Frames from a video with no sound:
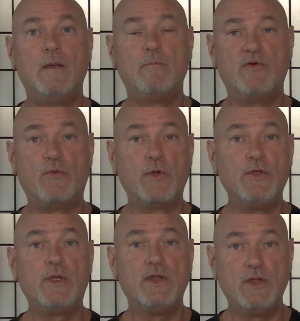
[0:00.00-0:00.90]
Before you
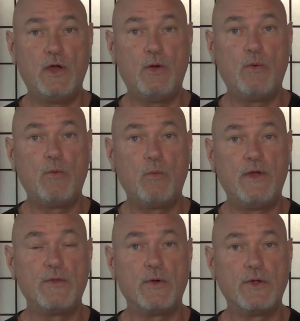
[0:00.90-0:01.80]
can know
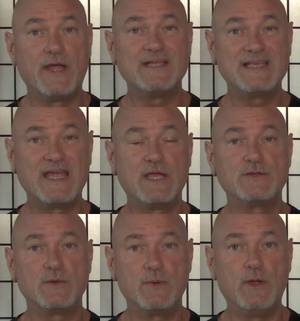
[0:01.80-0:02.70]
whether or not
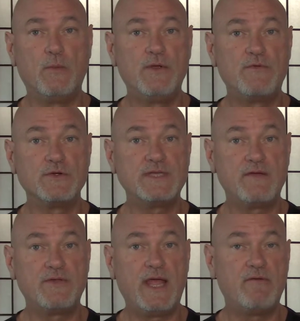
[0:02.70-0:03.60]
psychics are real, we first have
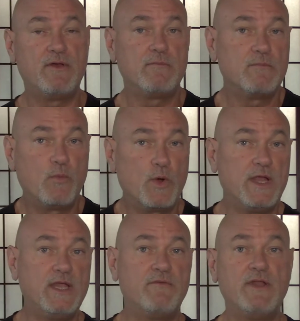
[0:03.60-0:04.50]
to have a working
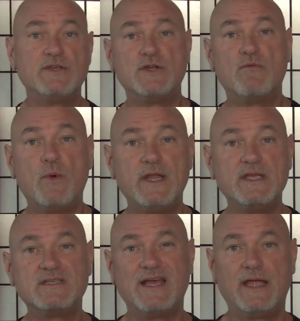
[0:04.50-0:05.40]
definition of what
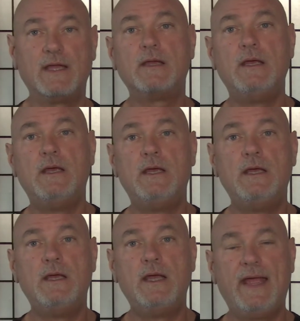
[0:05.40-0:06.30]
is psychic.
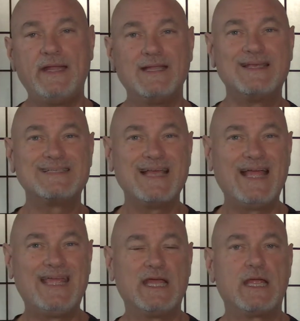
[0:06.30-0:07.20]
And
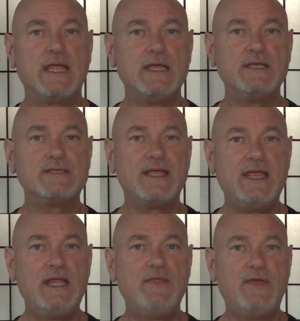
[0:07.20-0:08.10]
psychic is
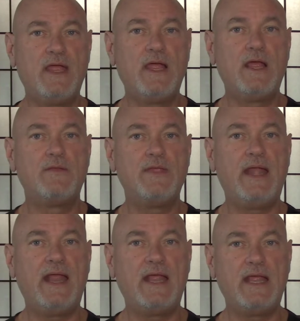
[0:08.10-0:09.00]
anything
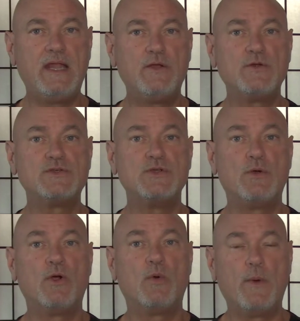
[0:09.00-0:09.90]
that enters
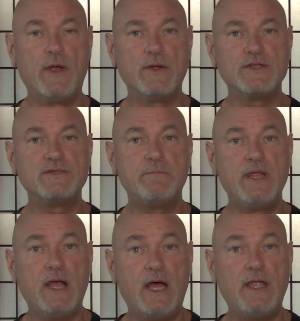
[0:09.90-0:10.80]
your awareness
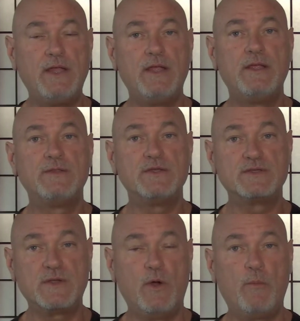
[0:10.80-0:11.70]
beyond the
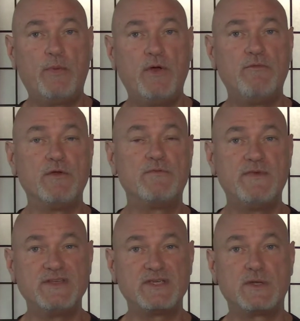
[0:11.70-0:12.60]
scope of your
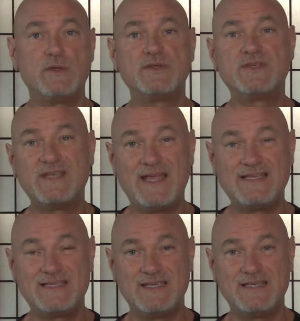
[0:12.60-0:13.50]
physical
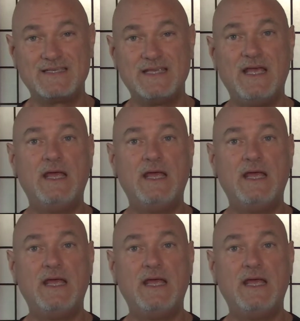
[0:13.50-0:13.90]
senses